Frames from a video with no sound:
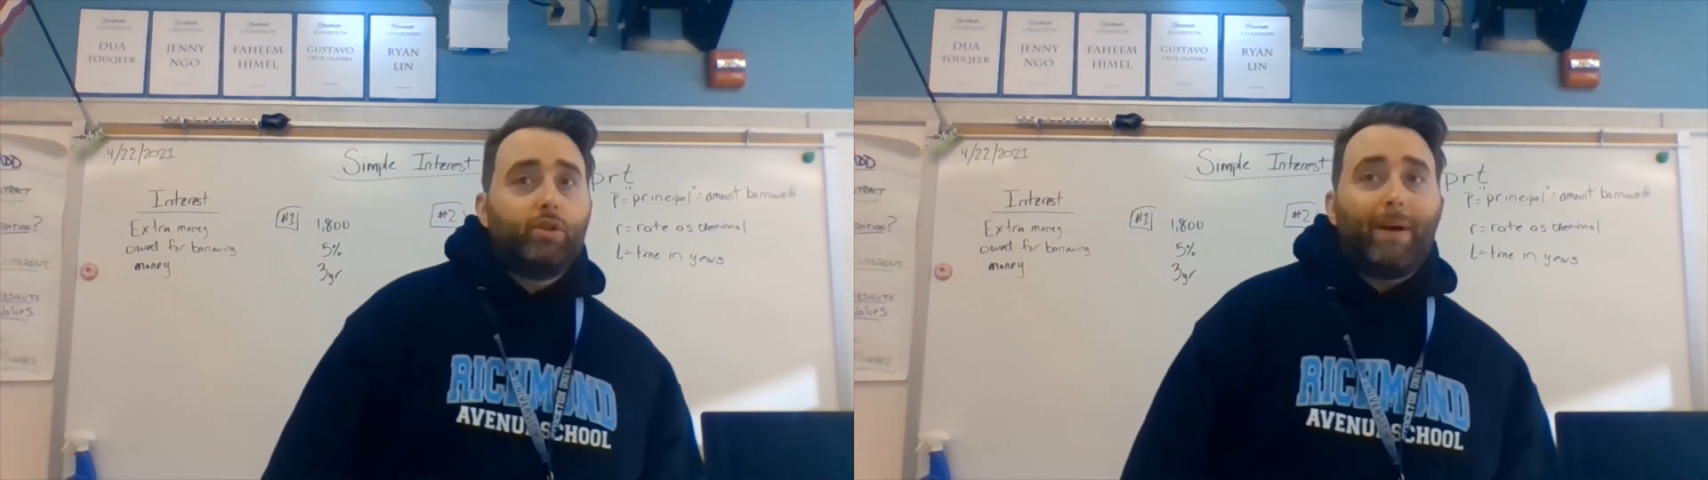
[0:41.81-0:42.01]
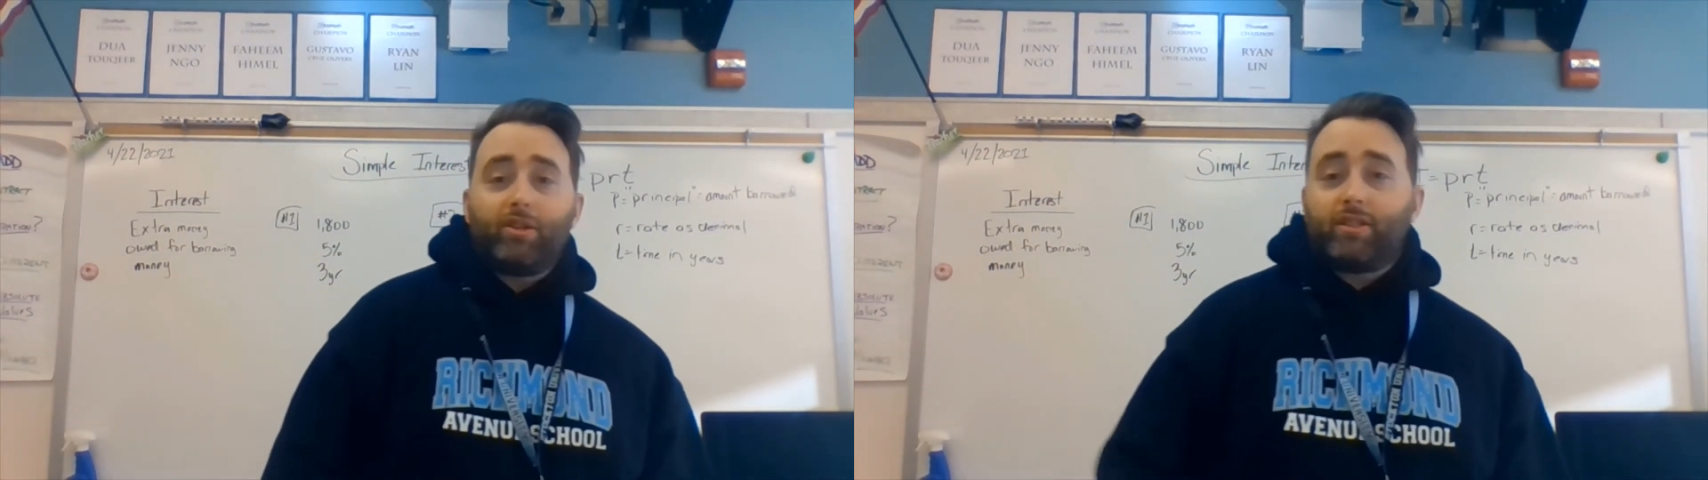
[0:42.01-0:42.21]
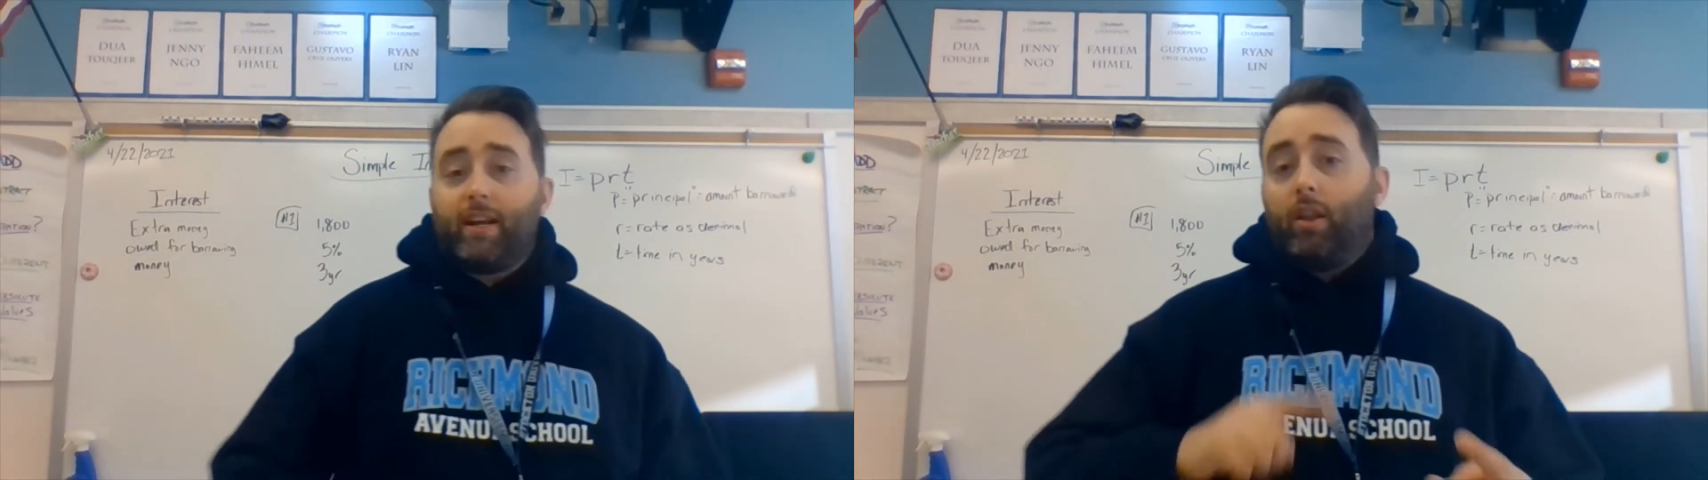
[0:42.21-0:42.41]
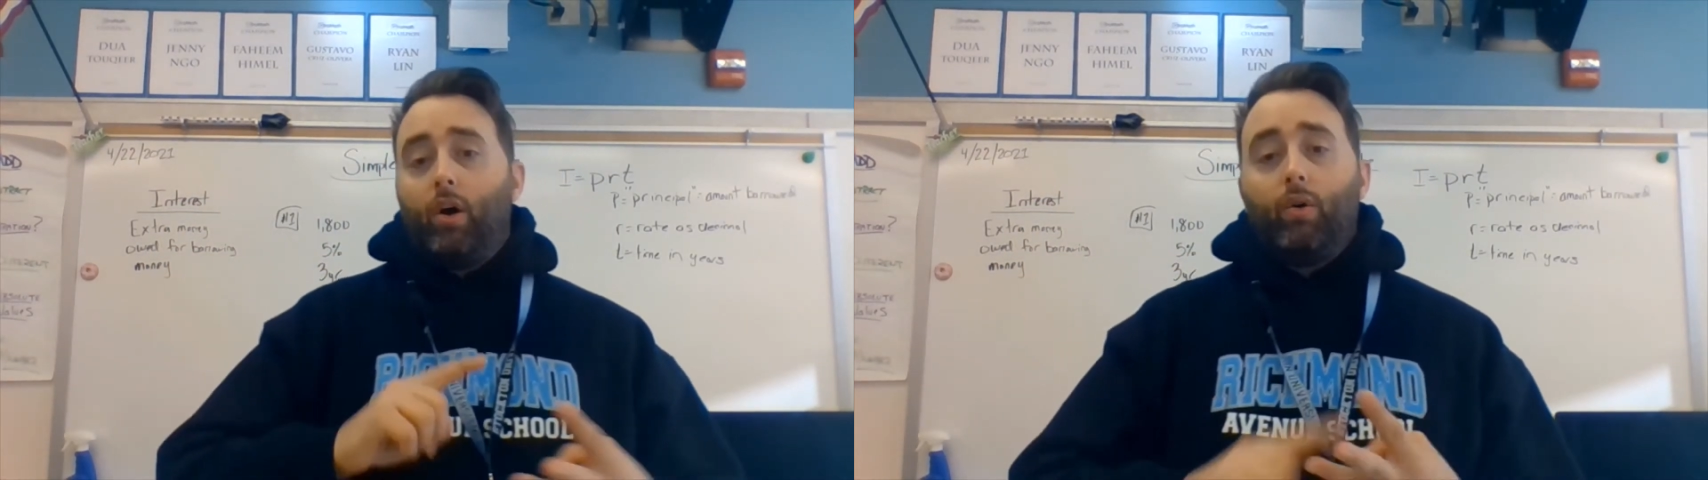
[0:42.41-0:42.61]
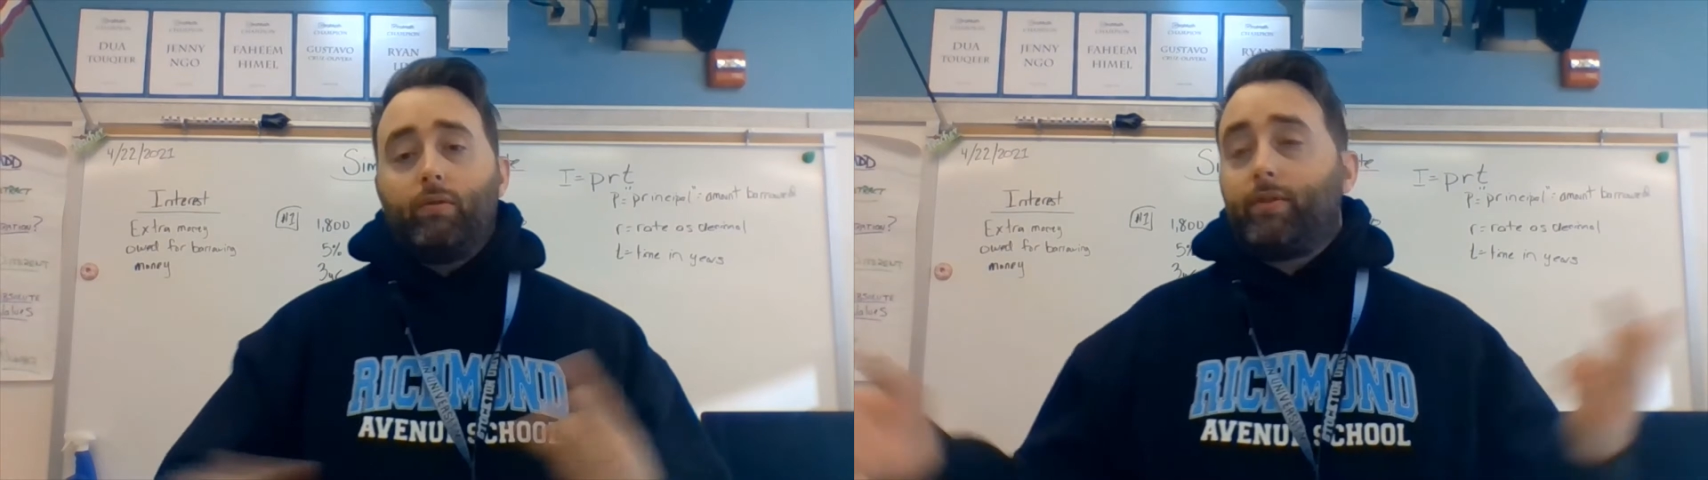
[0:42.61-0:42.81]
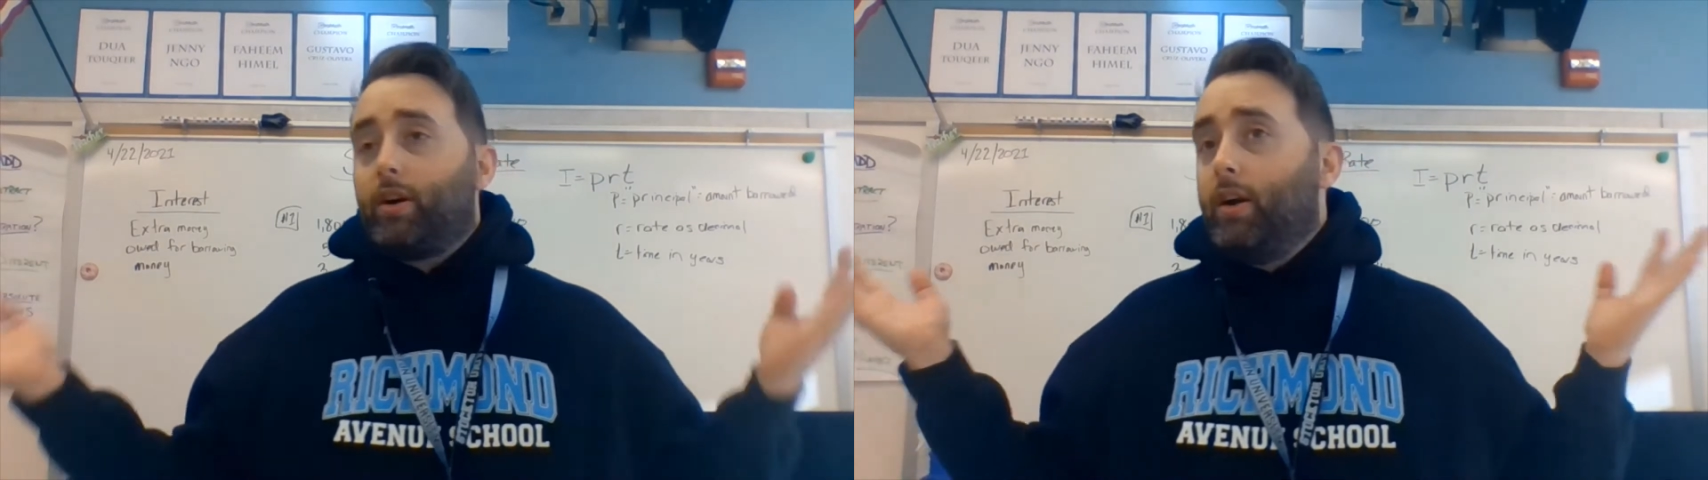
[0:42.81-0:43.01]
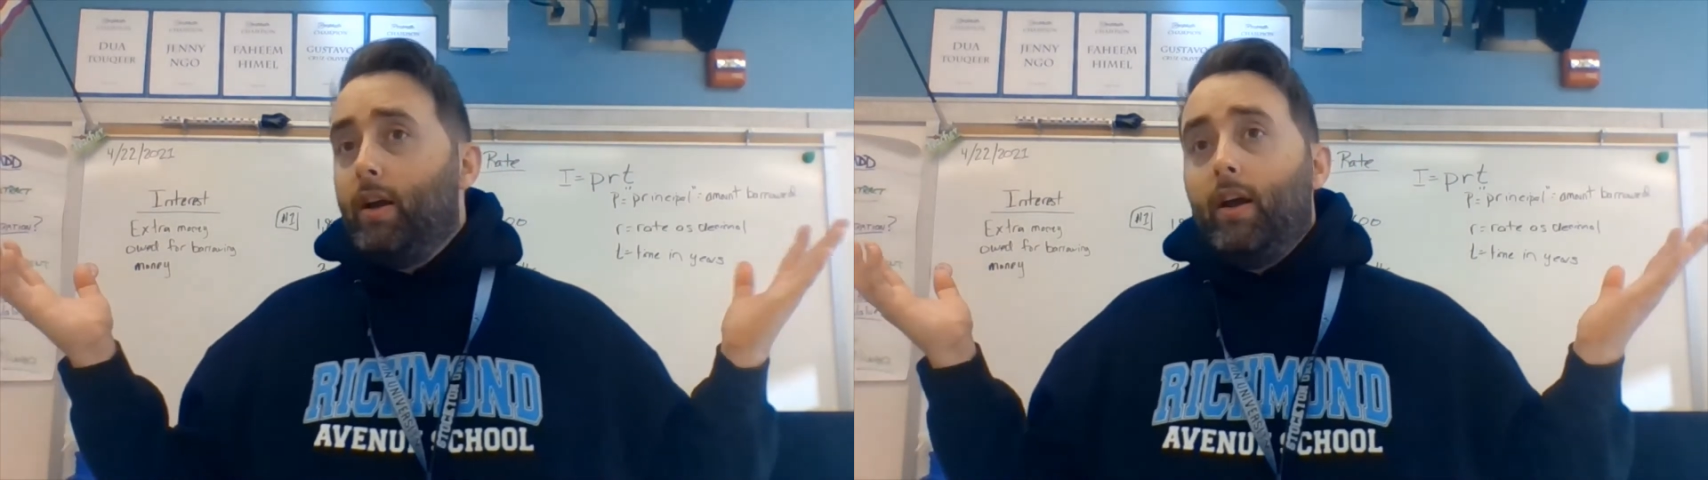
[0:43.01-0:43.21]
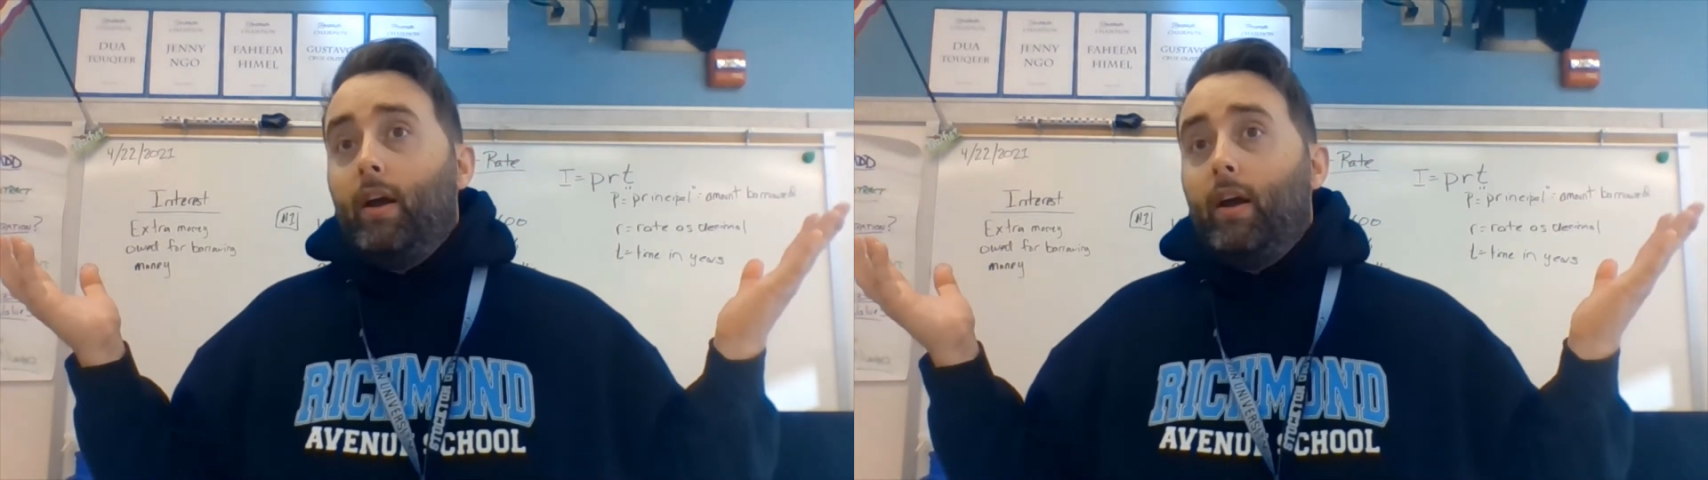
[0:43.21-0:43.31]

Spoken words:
you might just get a loan for